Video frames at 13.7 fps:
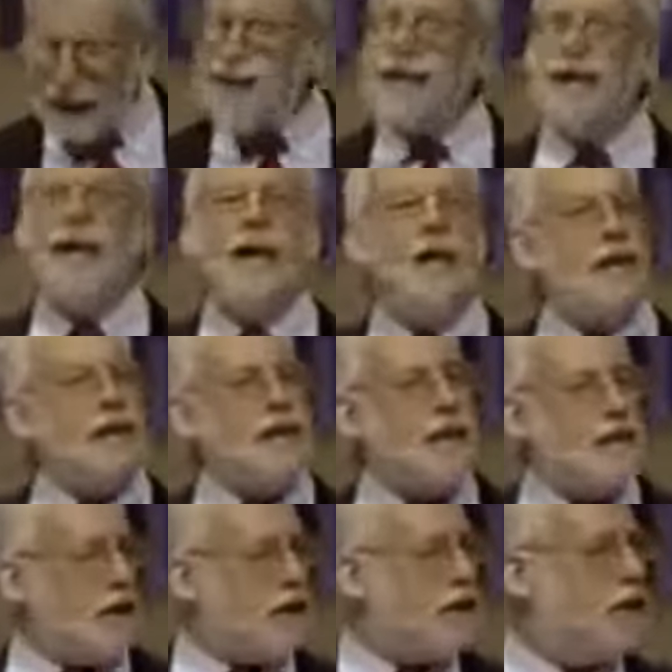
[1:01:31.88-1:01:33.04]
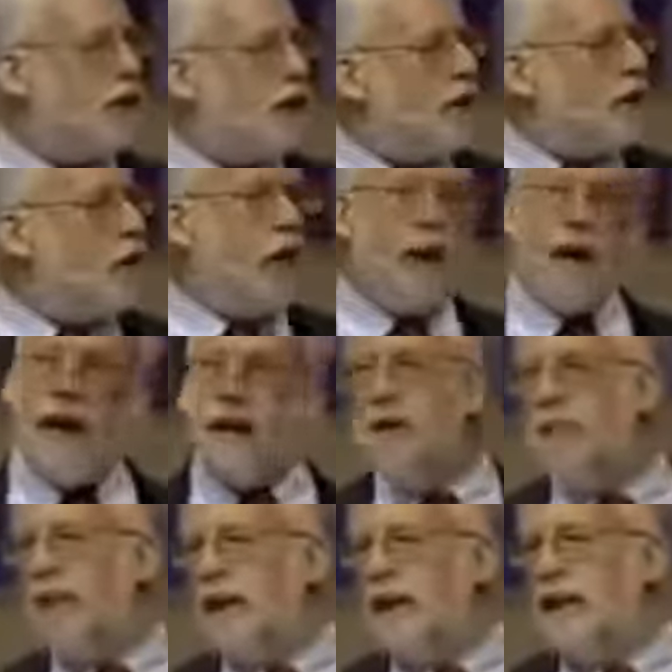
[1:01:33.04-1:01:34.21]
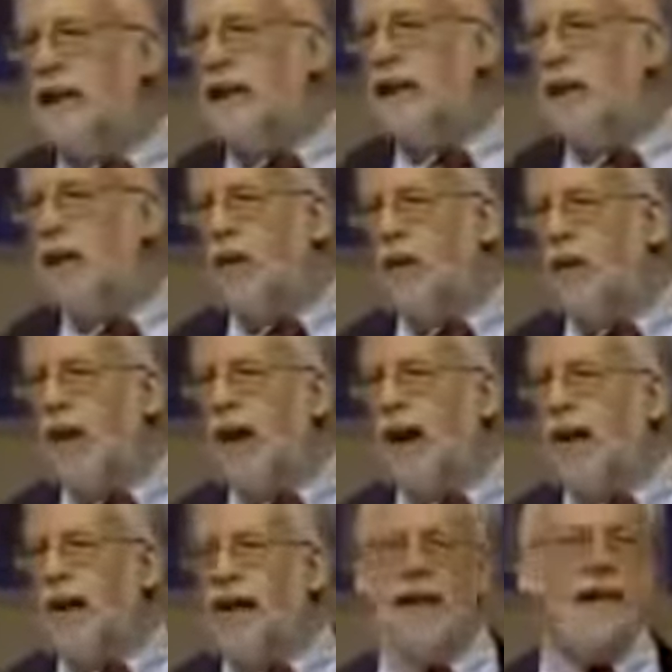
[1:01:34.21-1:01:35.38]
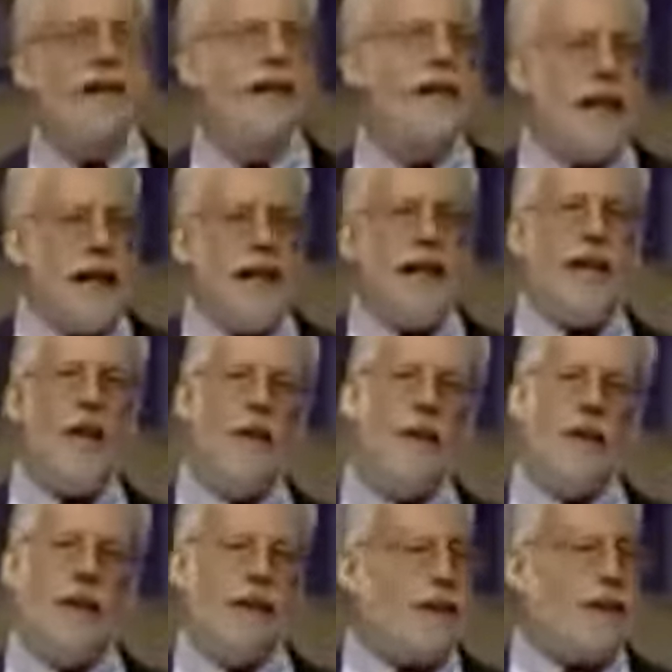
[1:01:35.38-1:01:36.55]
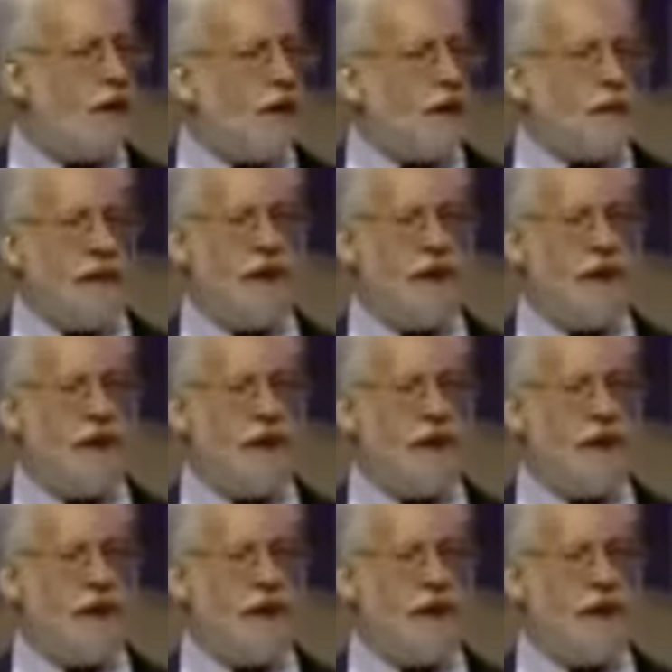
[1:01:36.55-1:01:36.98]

Let's say you're a seventh degree Royal Arch Mason in New York Rite. Then the oath is that you